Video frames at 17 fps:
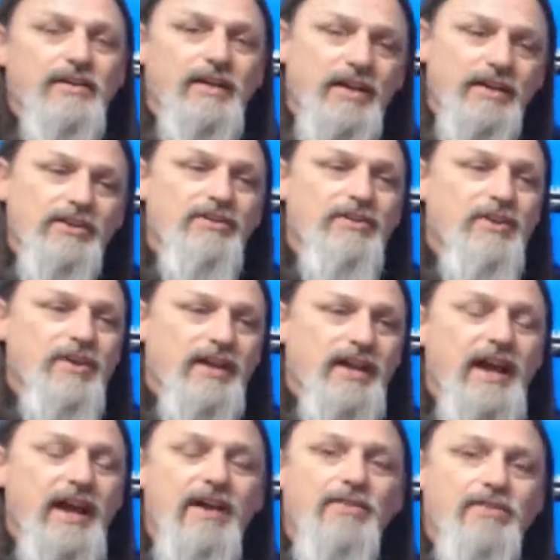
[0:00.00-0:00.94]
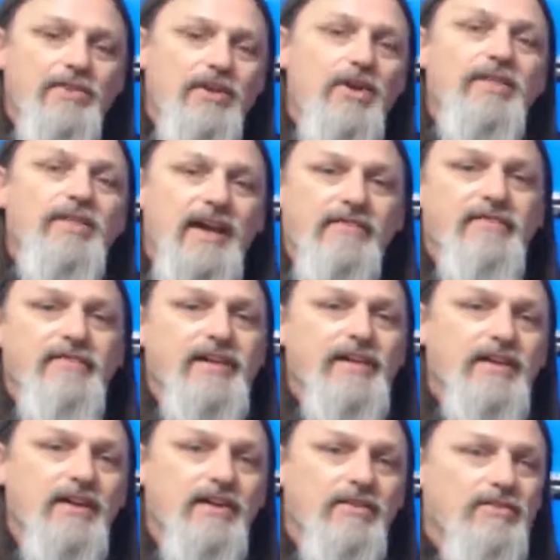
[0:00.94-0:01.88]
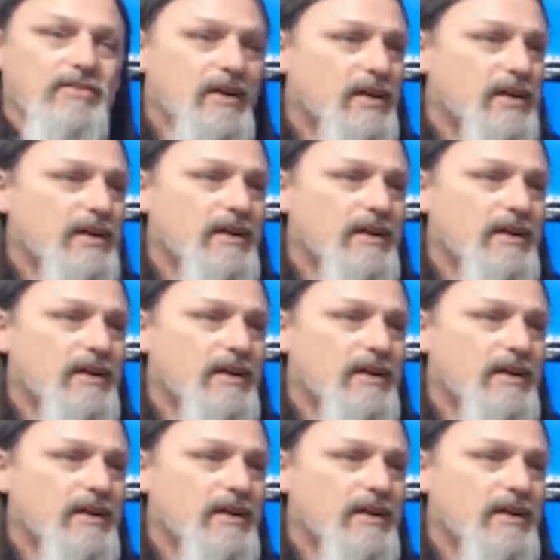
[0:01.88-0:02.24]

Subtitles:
into your account on that video,